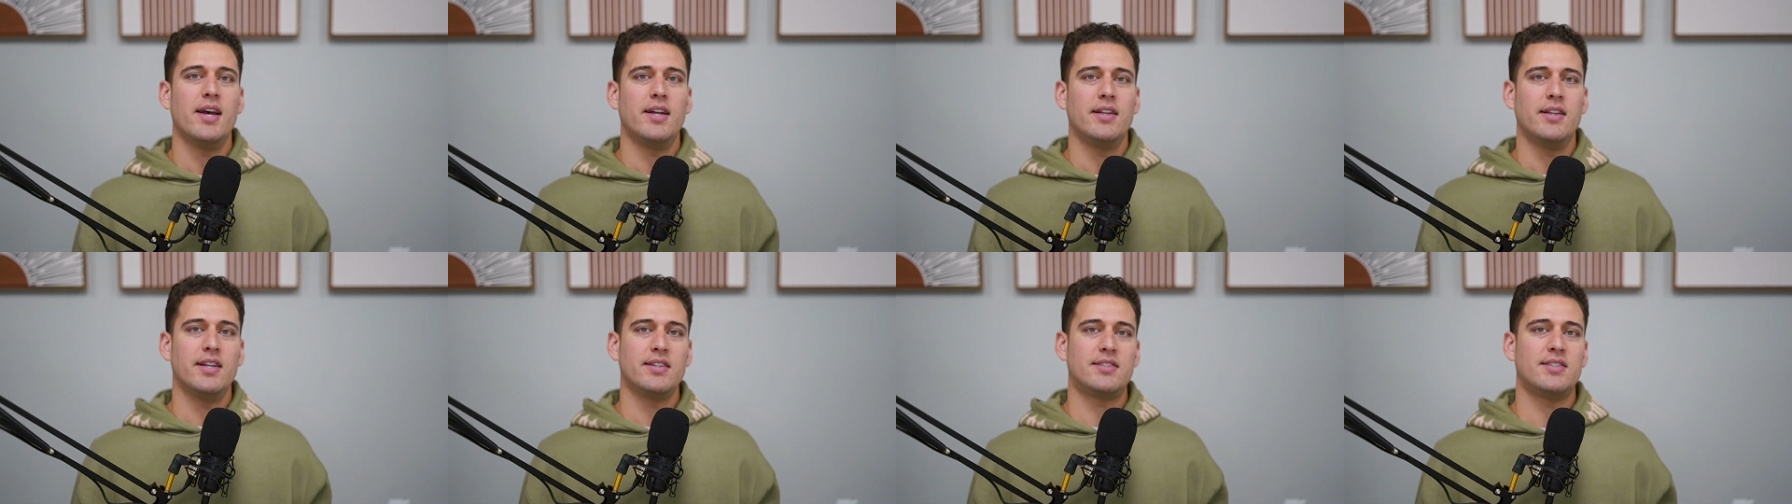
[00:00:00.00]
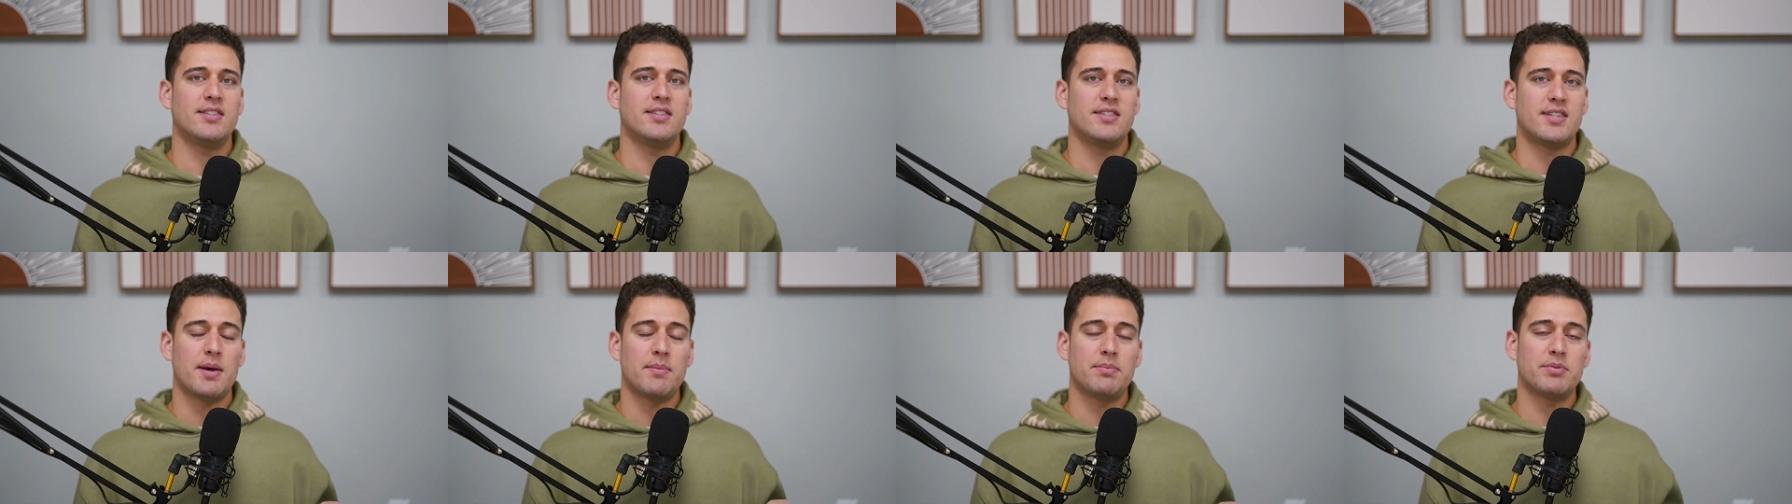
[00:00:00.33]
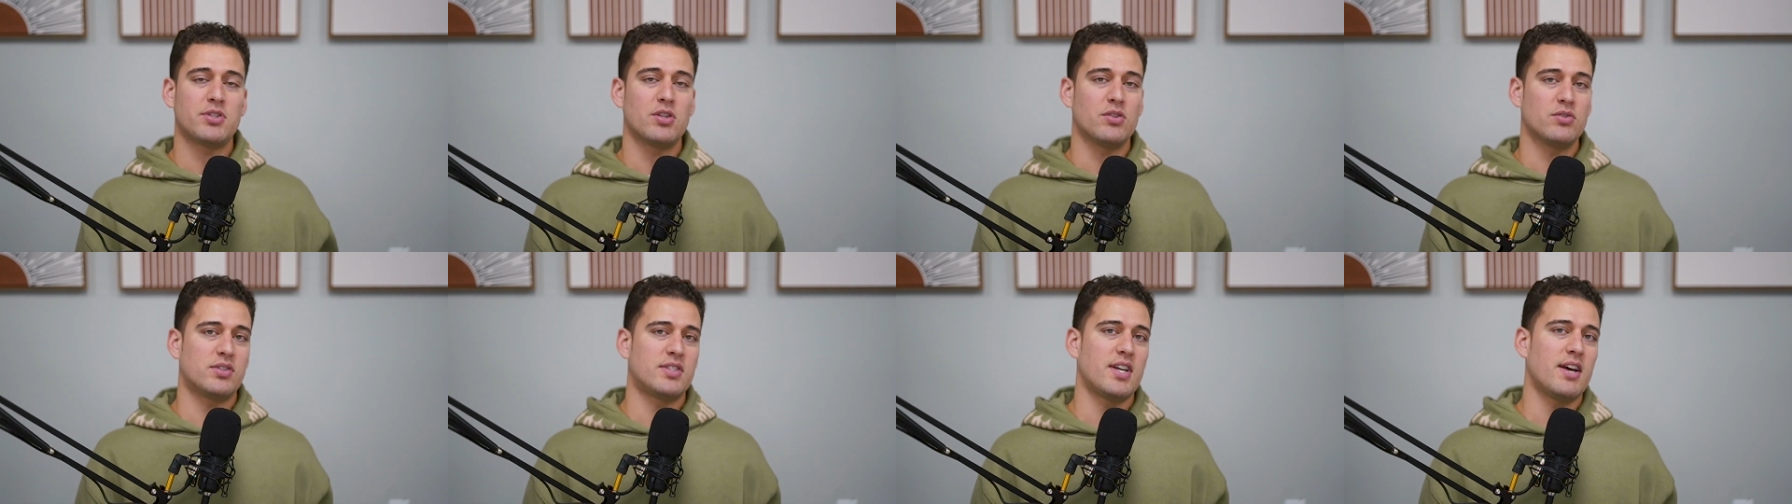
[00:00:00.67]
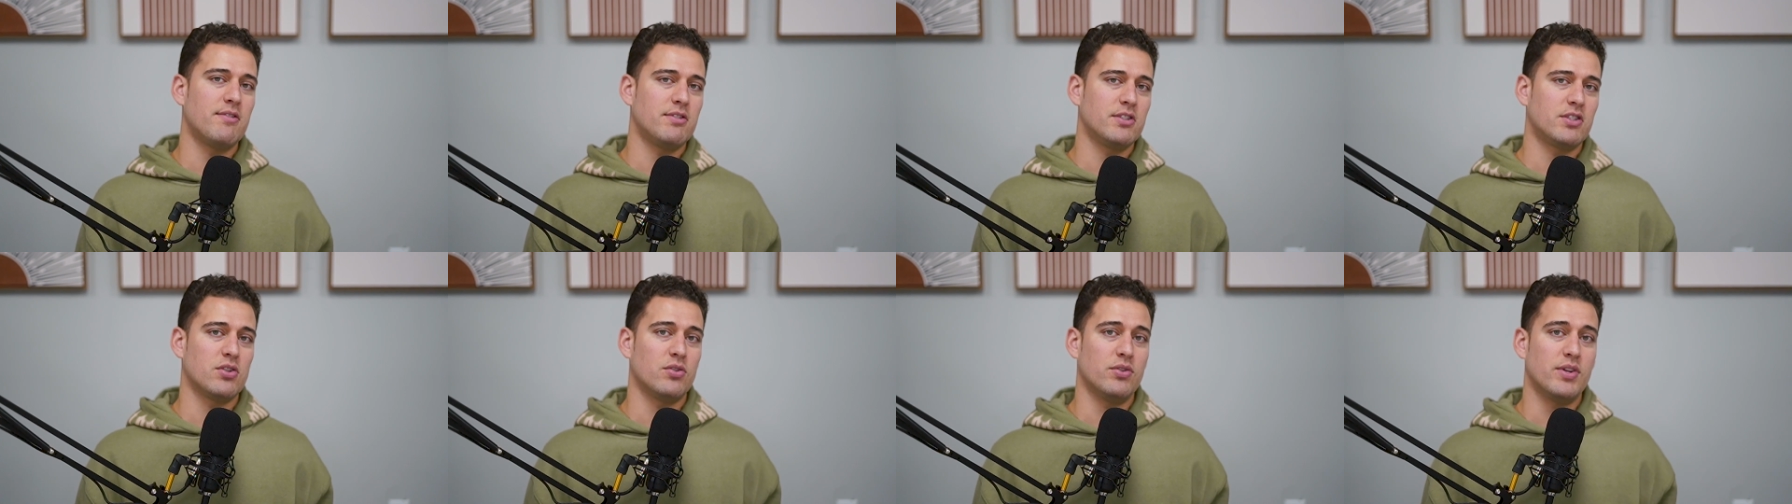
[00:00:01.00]
This is episode
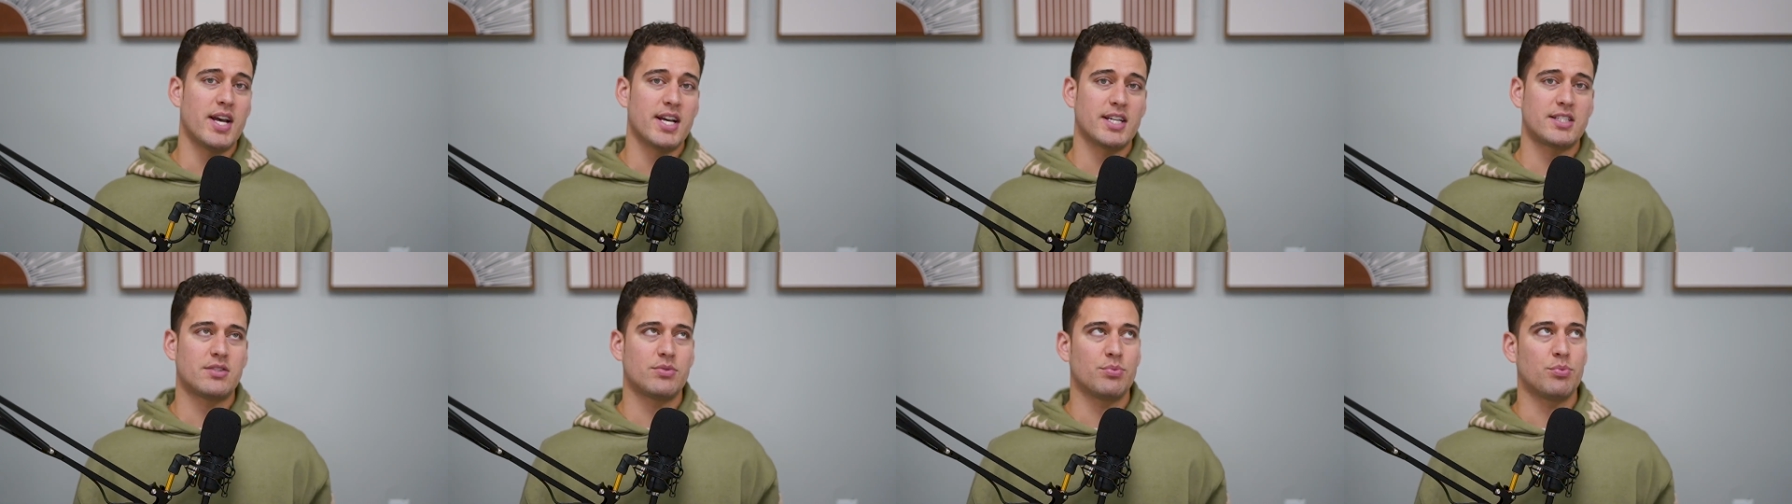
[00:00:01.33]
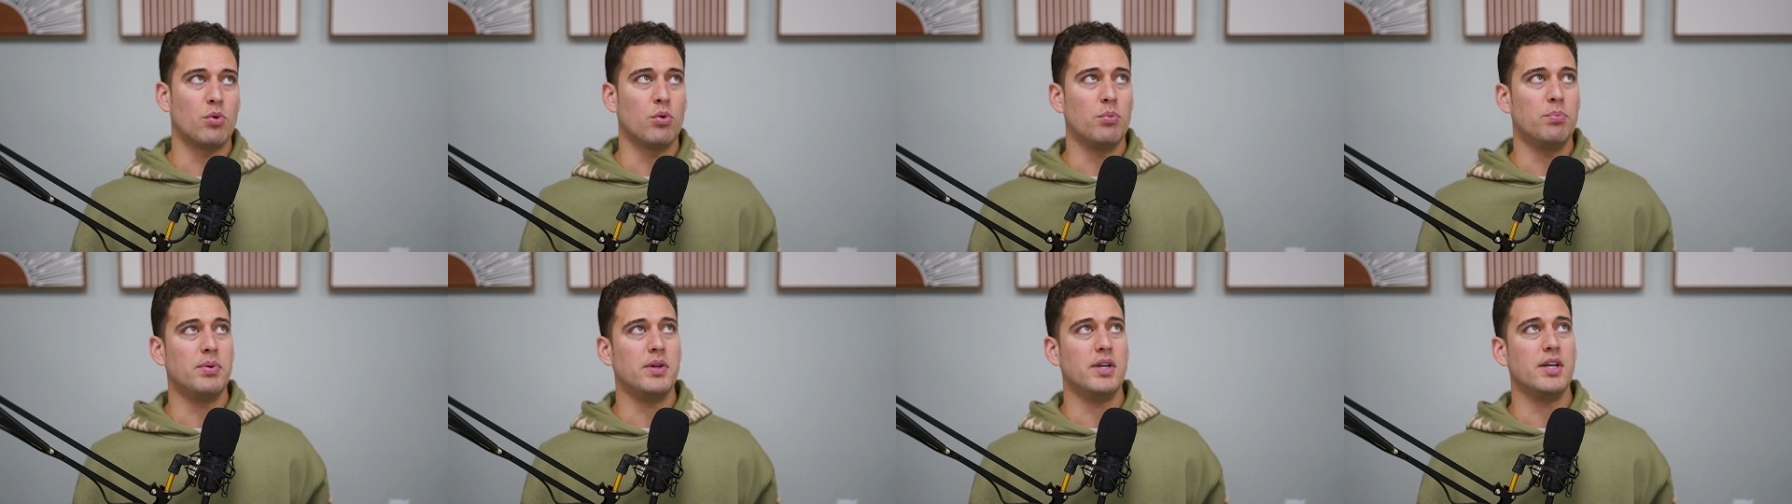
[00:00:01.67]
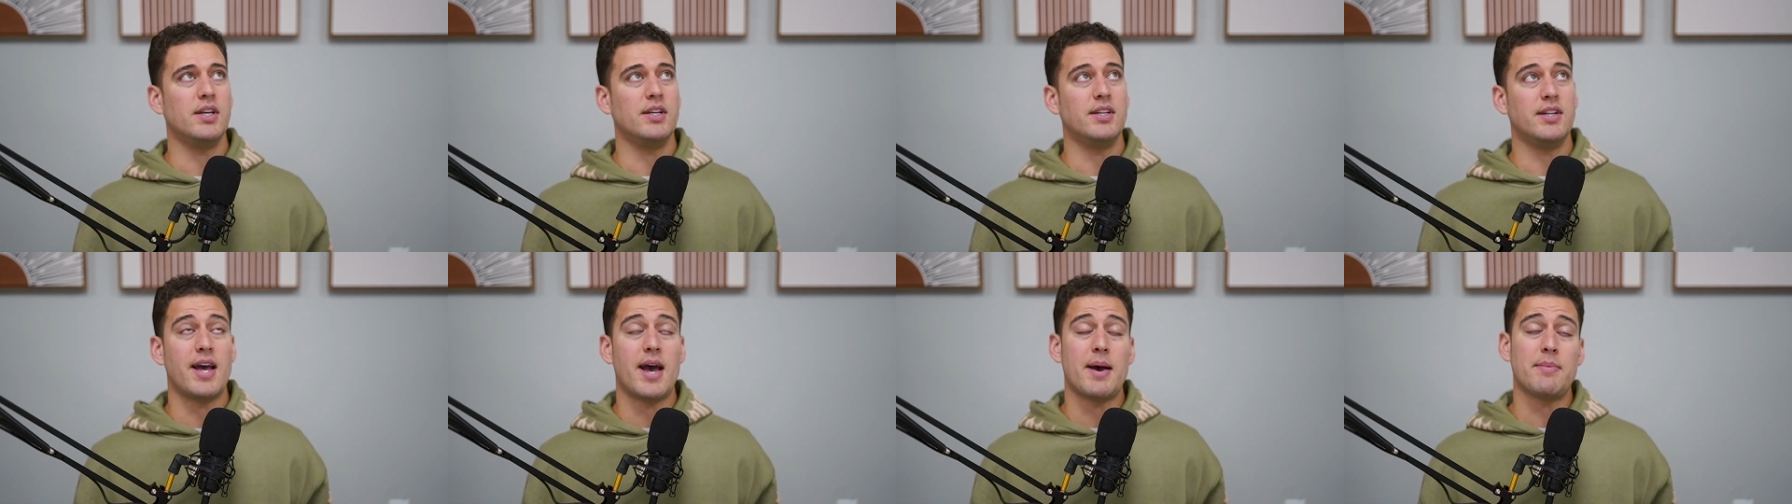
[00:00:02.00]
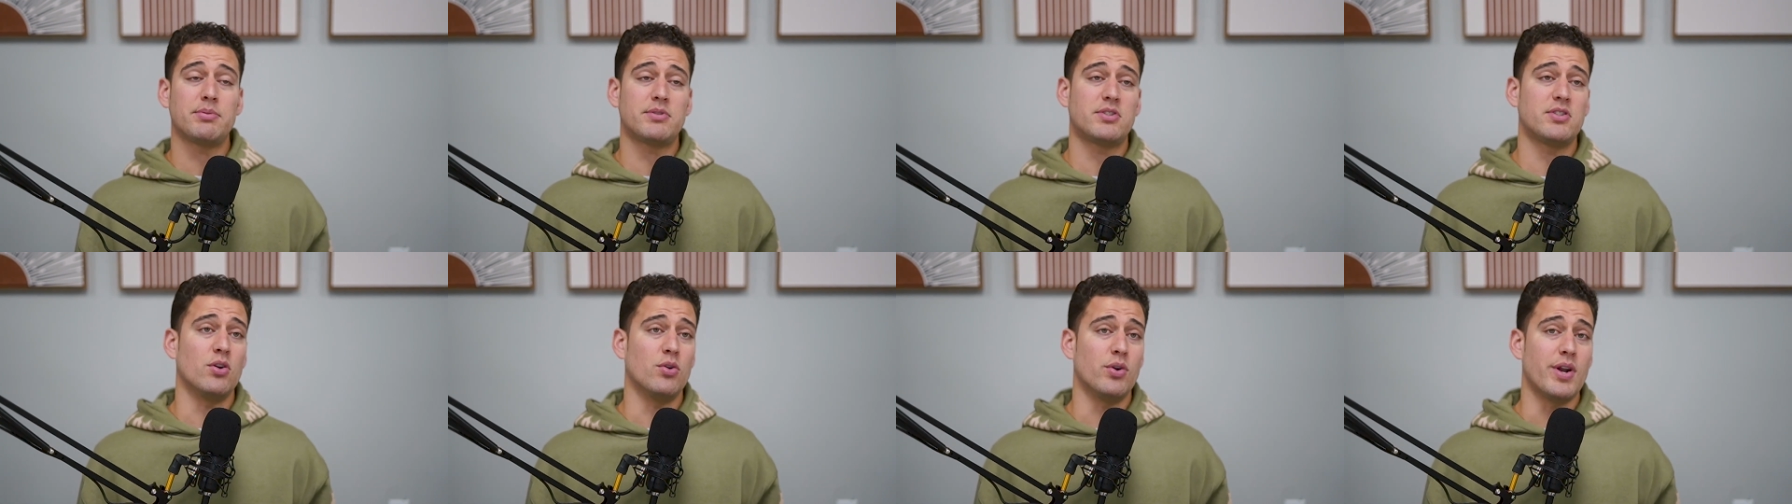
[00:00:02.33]
7. So next will be
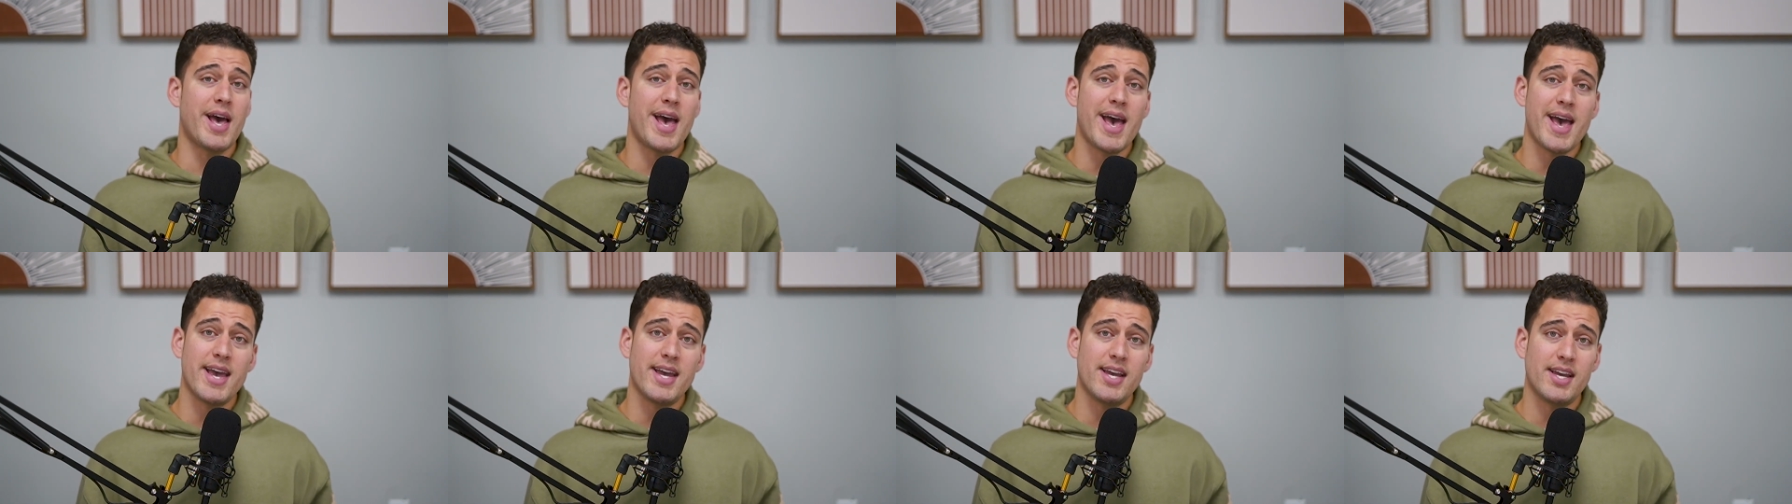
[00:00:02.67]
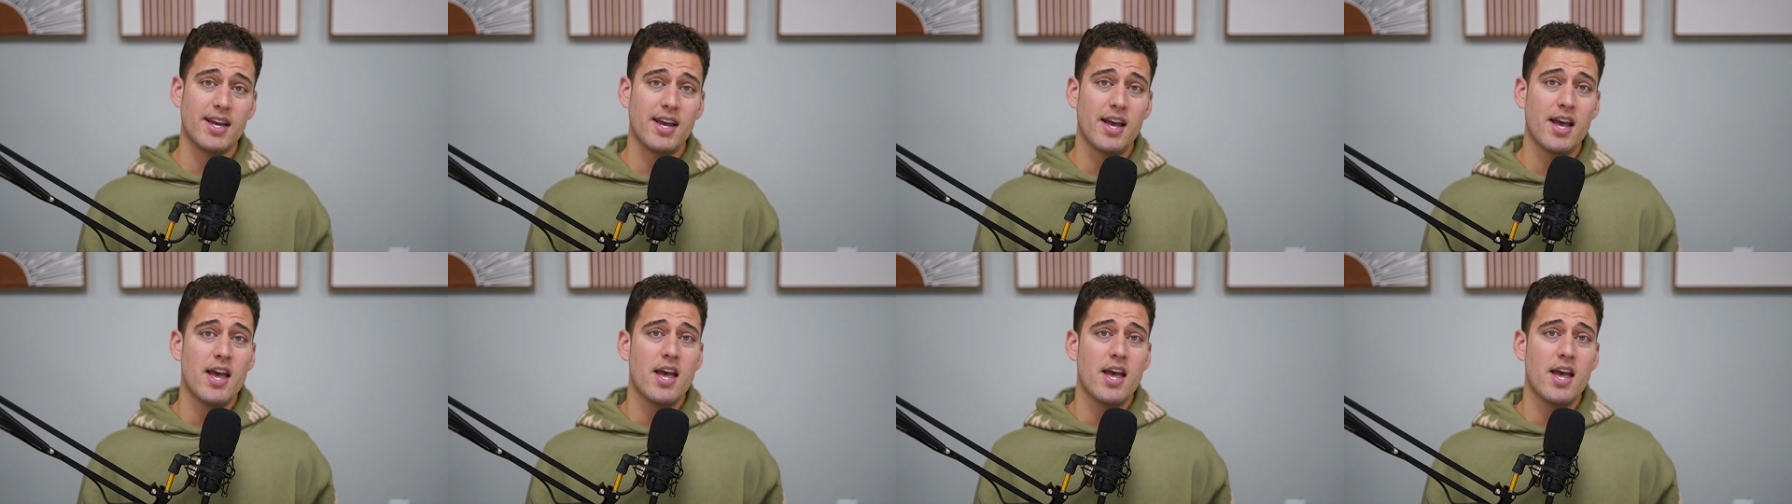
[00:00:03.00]
episode 8.